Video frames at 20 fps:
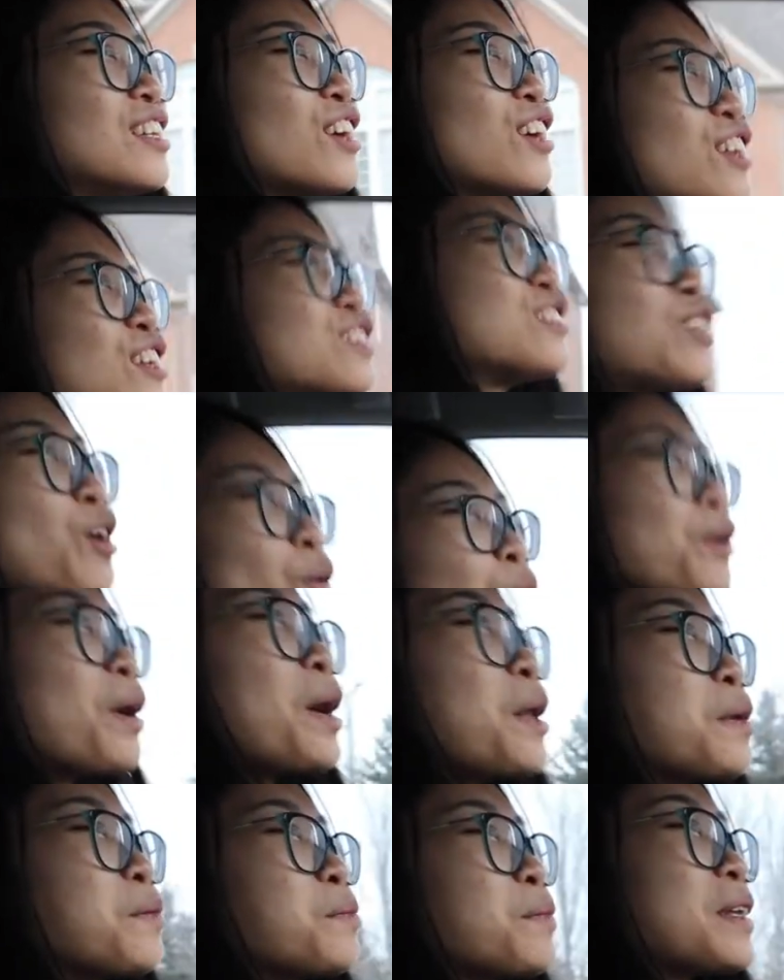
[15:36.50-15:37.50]
not a
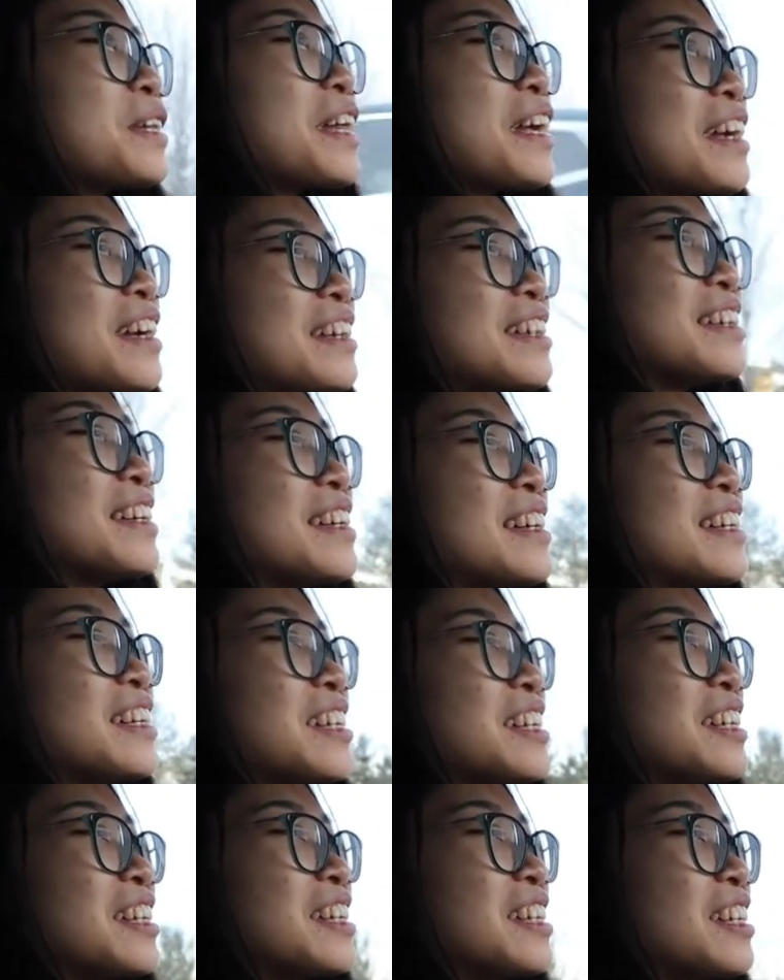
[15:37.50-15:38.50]
donut, but like
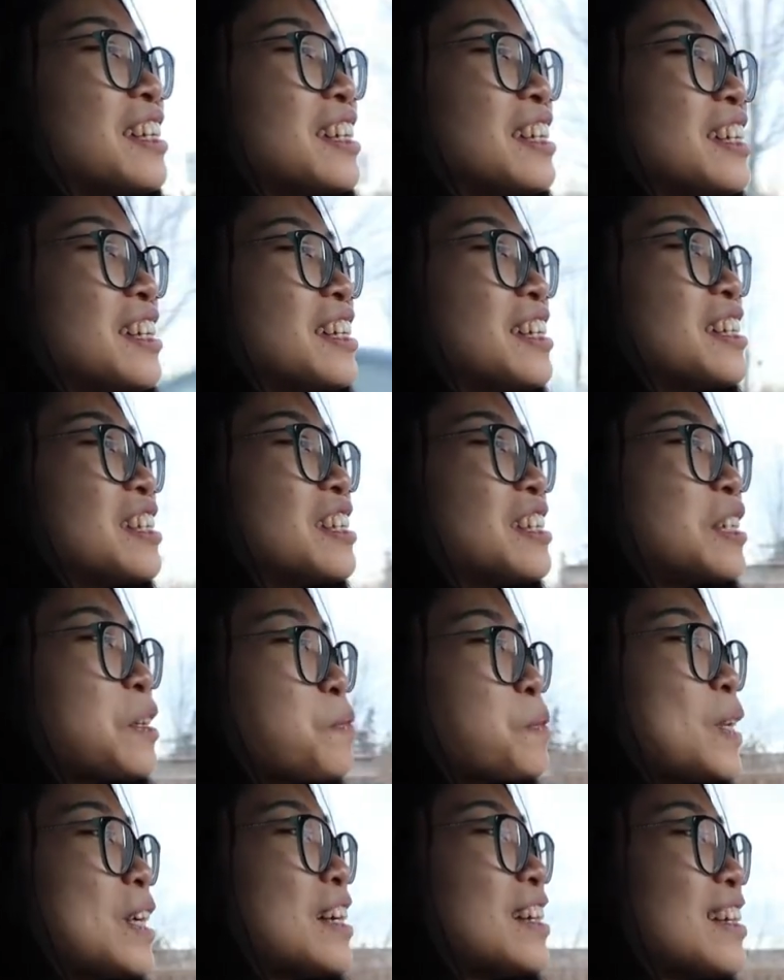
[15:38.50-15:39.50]

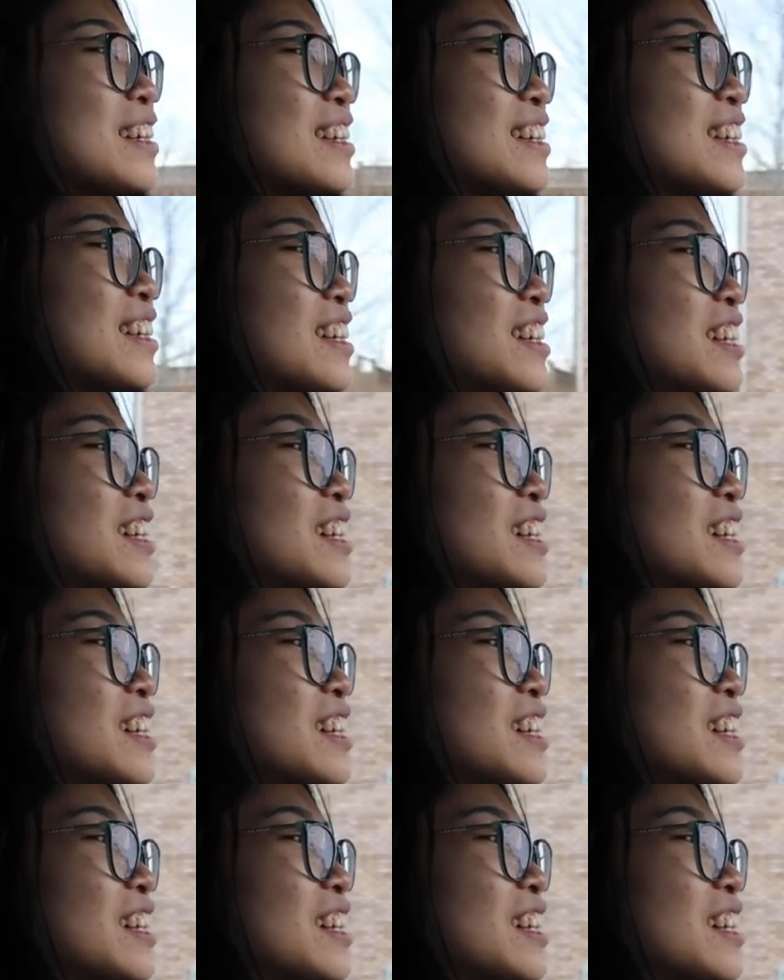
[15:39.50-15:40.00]
Something. You want